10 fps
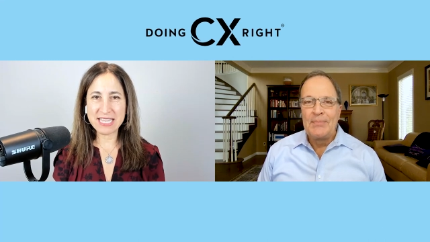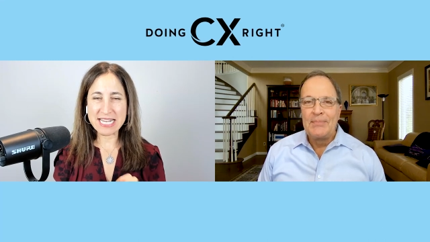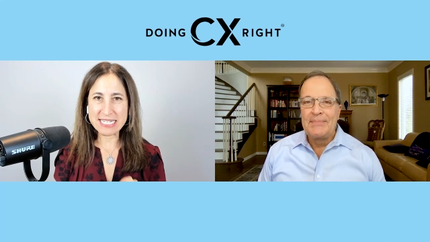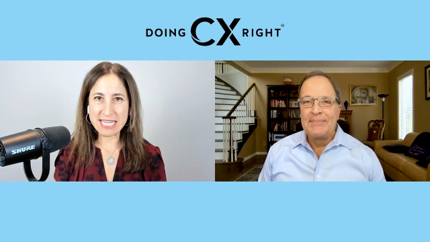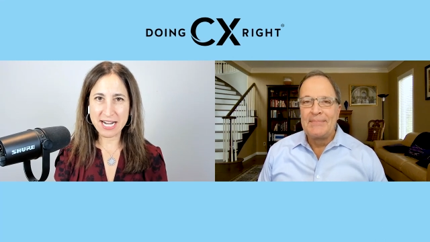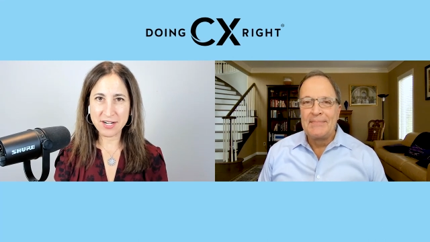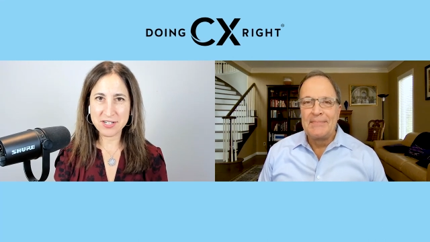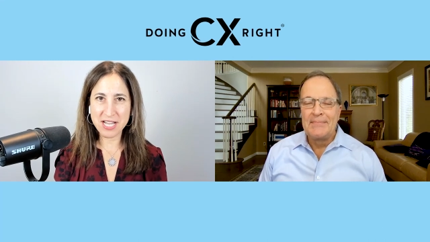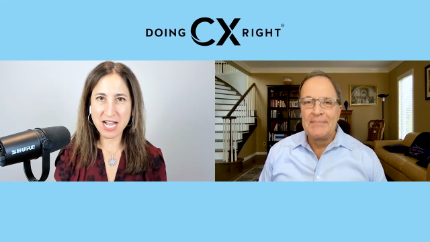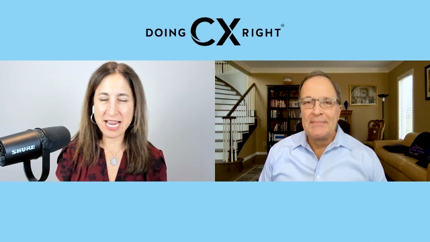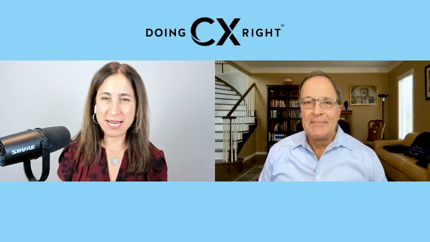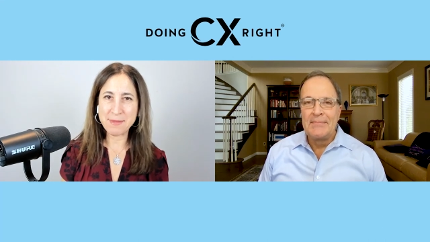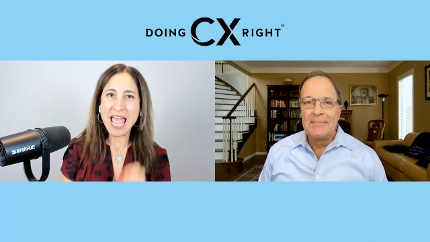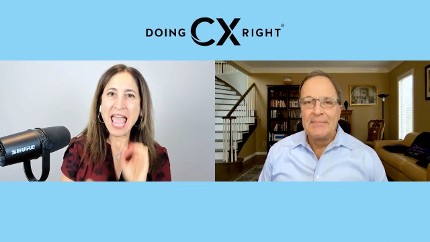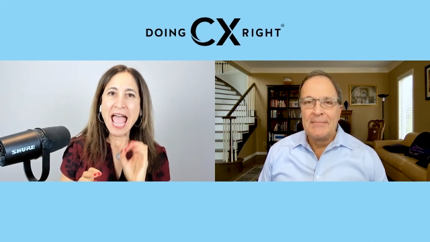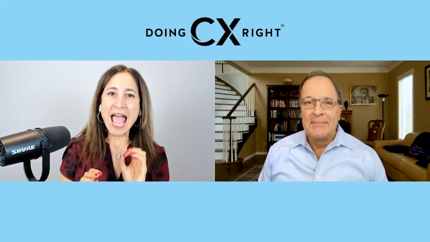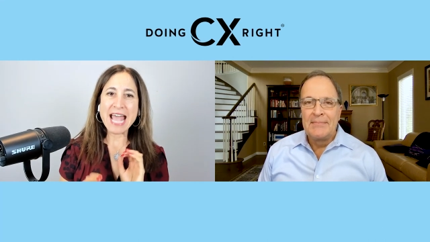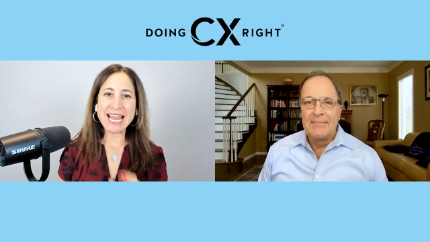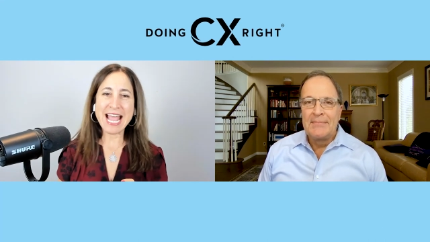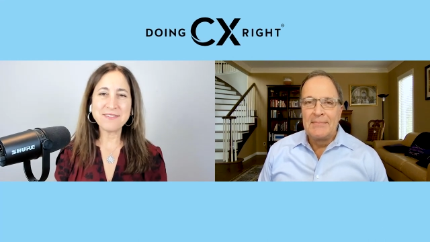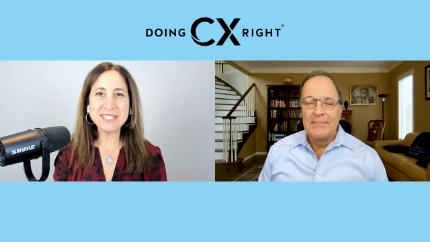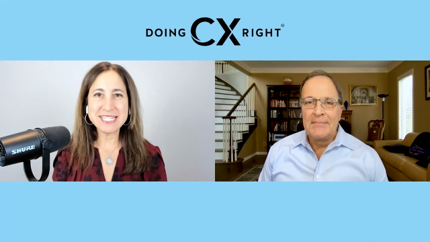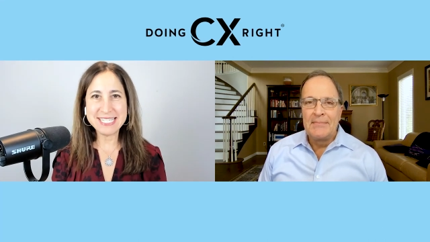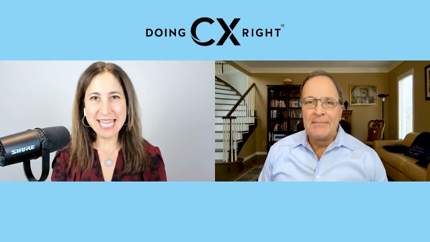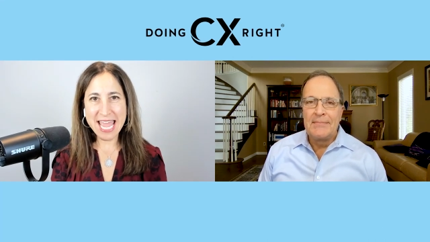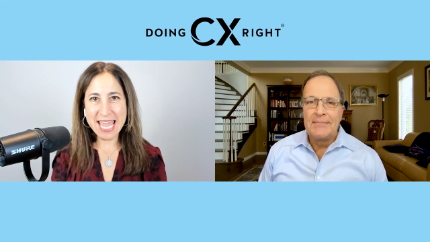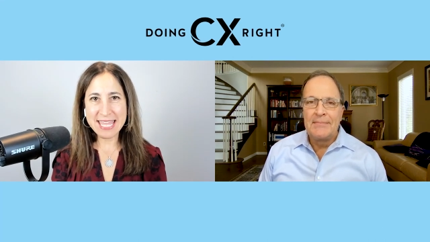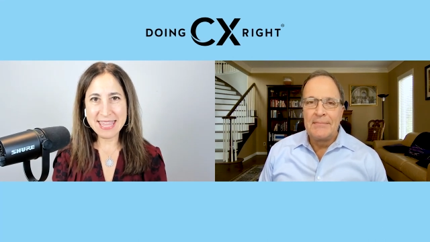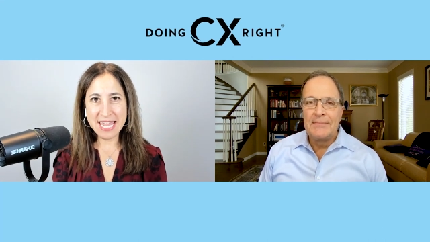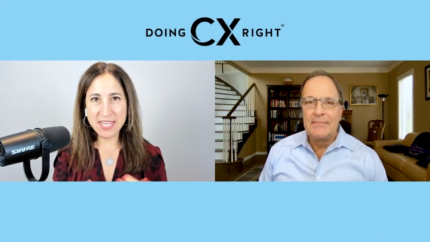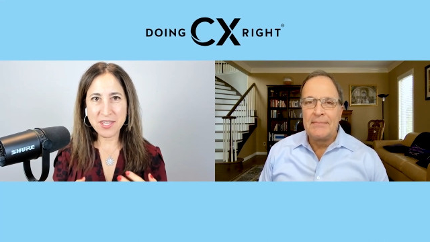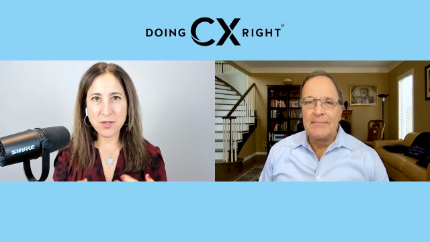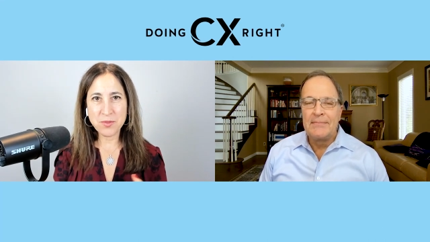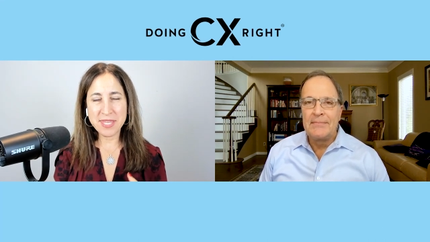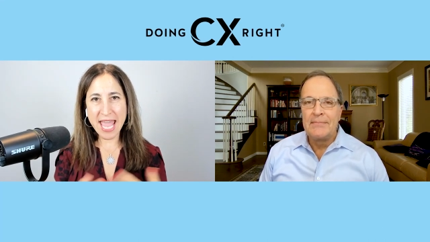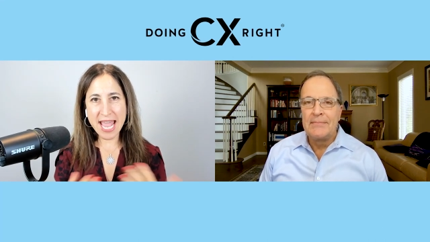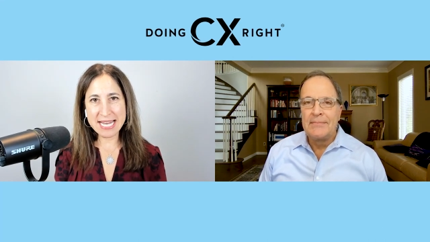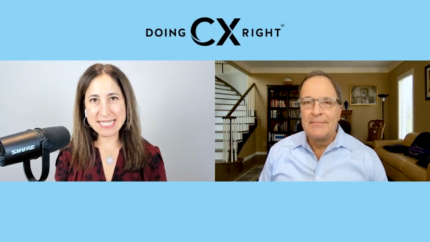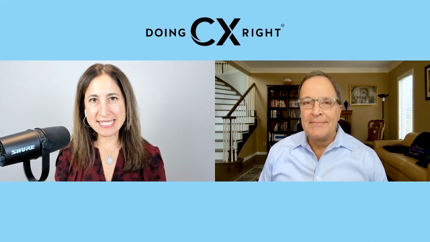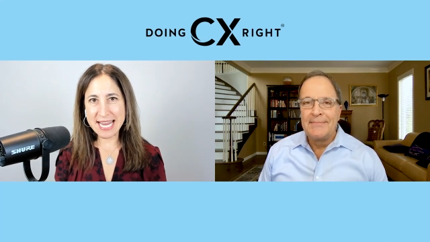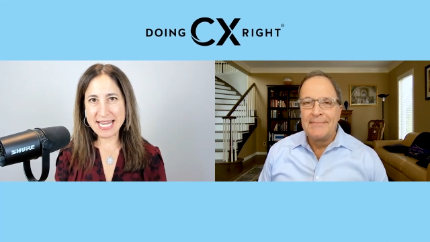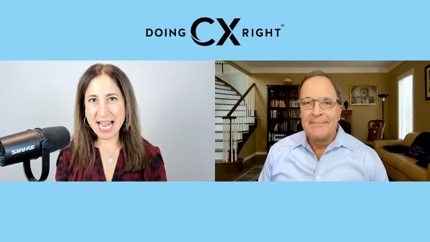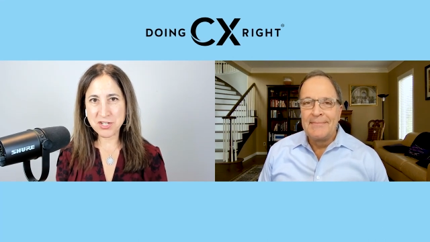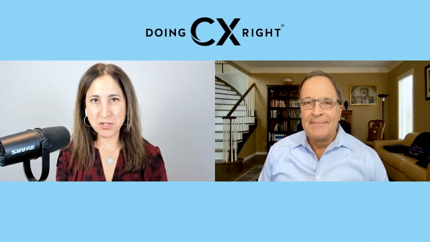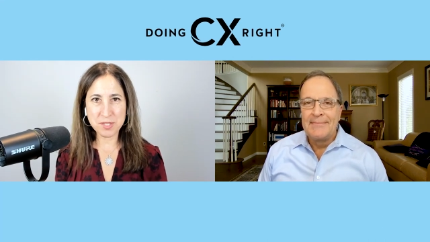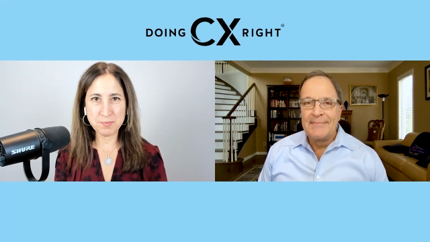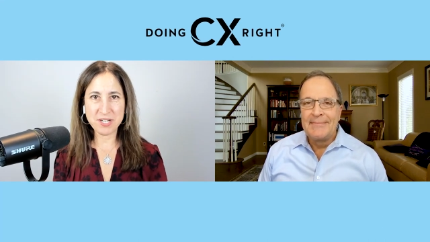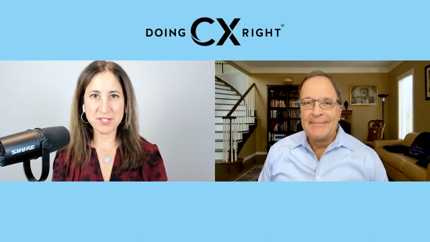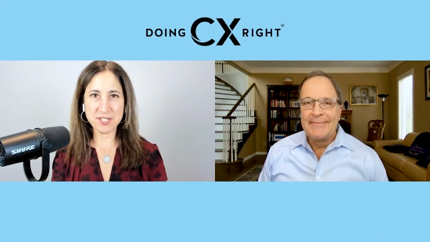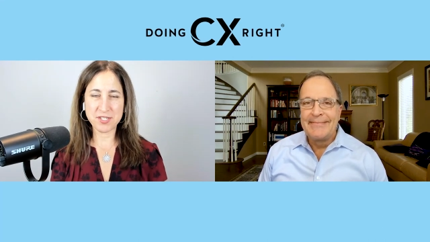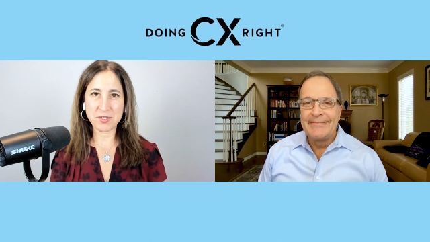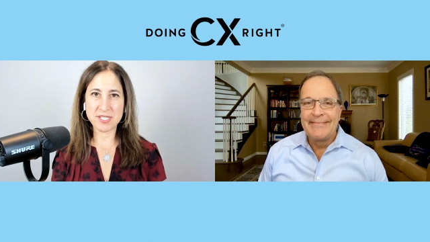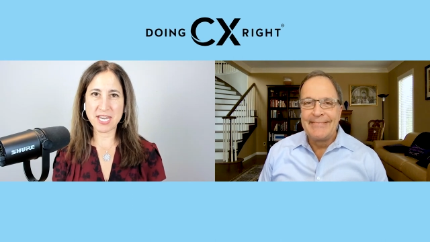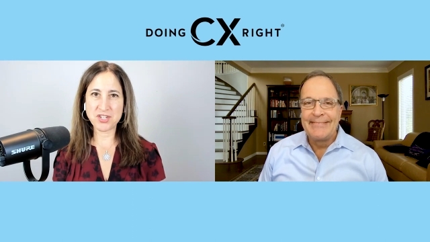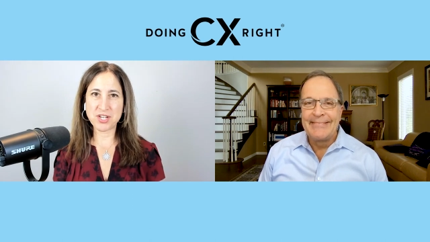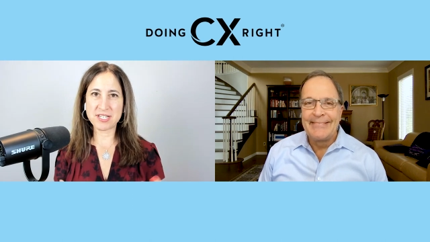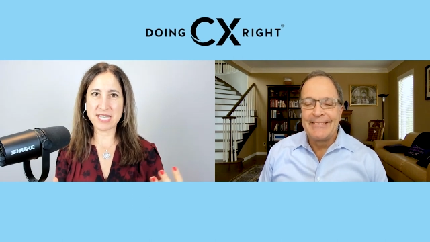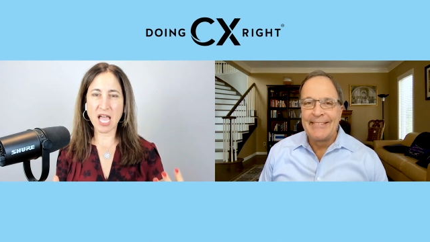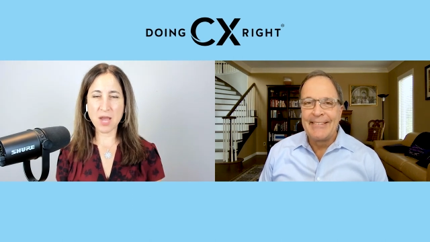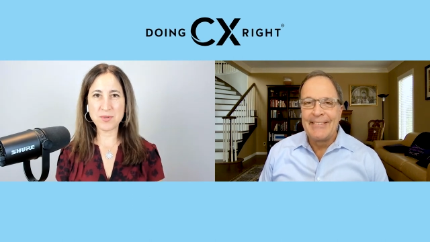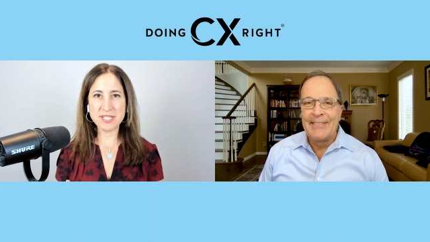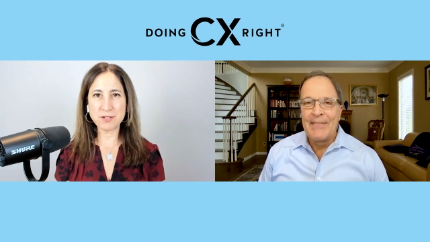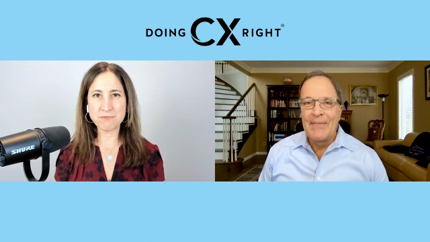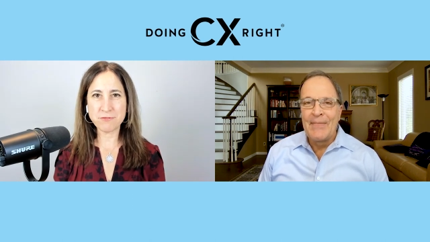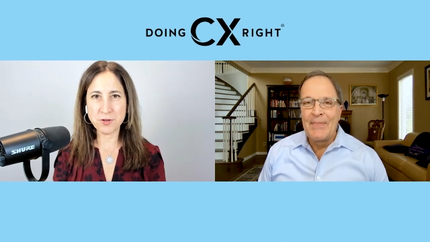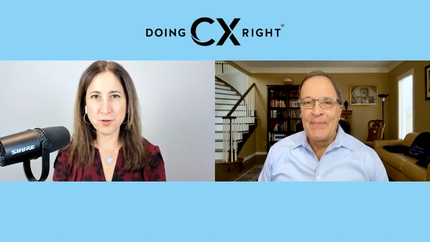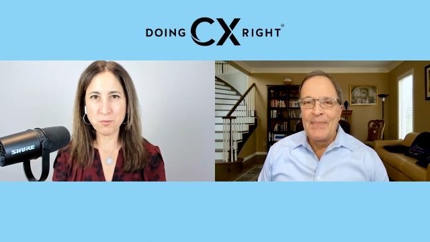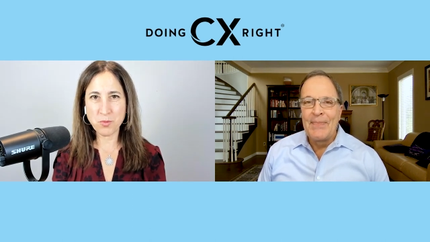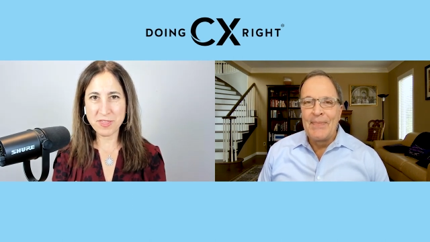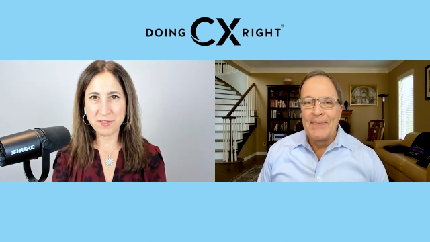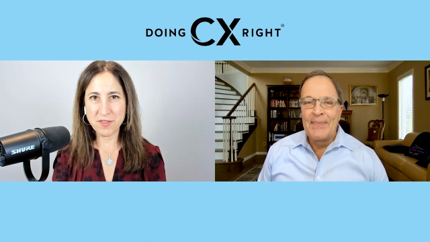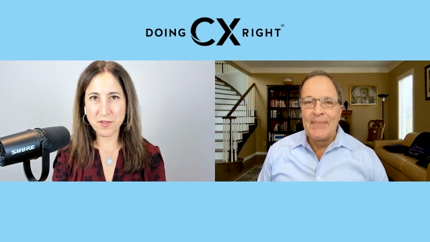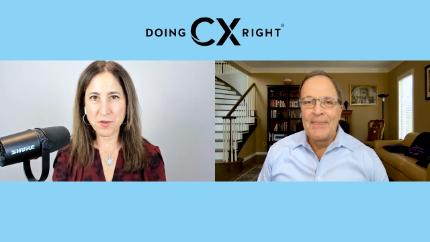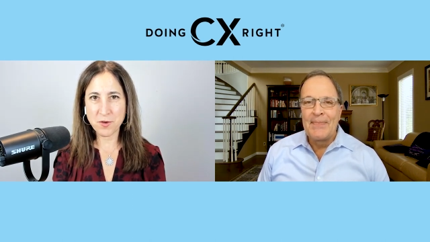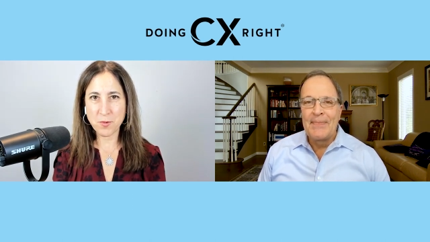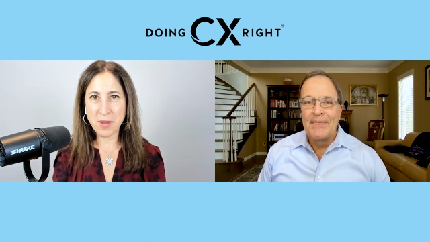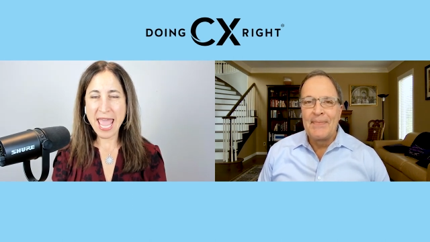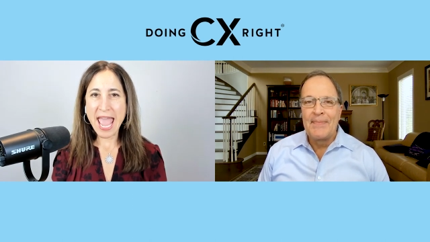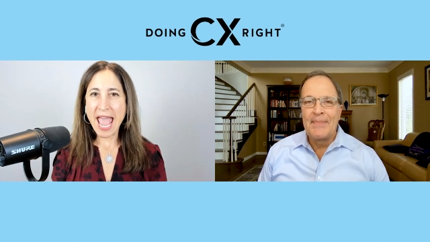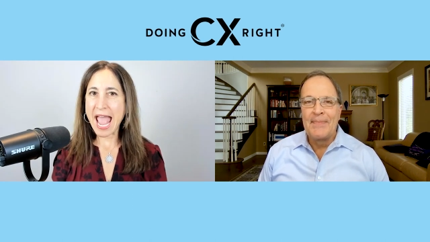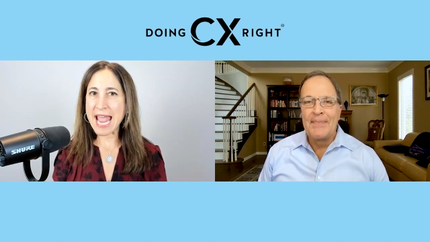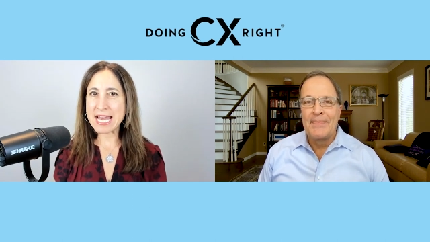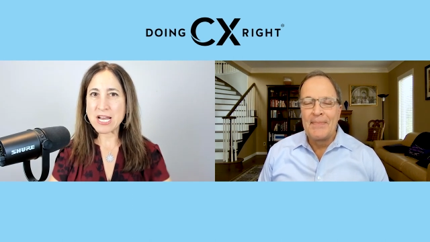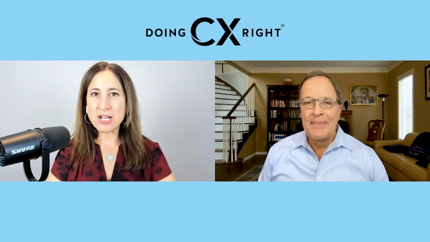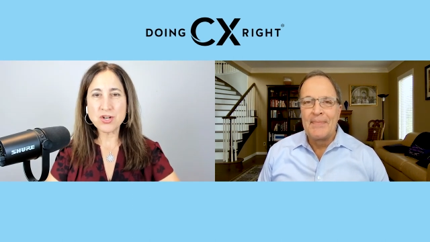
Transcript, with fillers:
Speaker 1: the entire time. And I have to say, thank you, the N S A National Speakers Association, because I was in the room with you. And